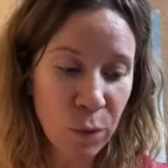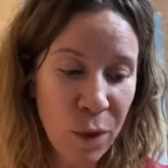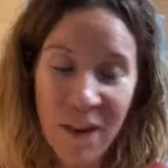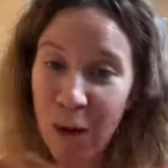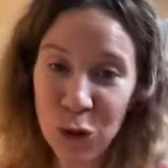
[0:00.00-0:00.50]

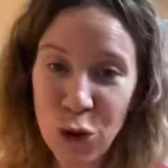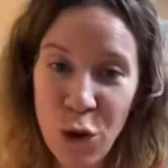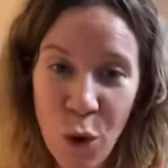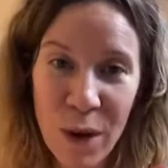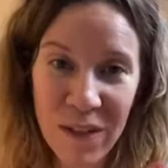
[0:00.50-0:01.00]
without
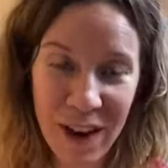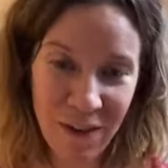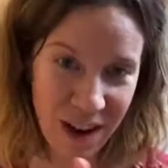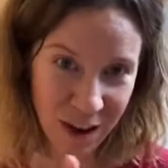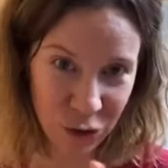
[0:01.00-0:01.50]
knowing
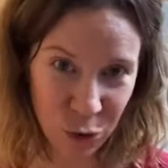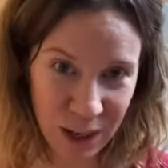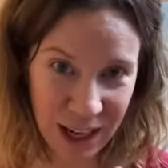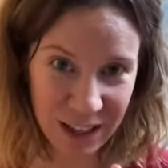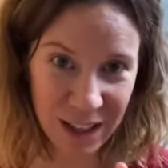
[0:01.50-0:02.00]
that they are
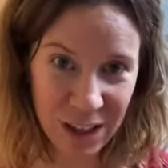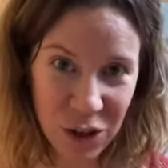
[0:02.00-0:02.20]
doing it.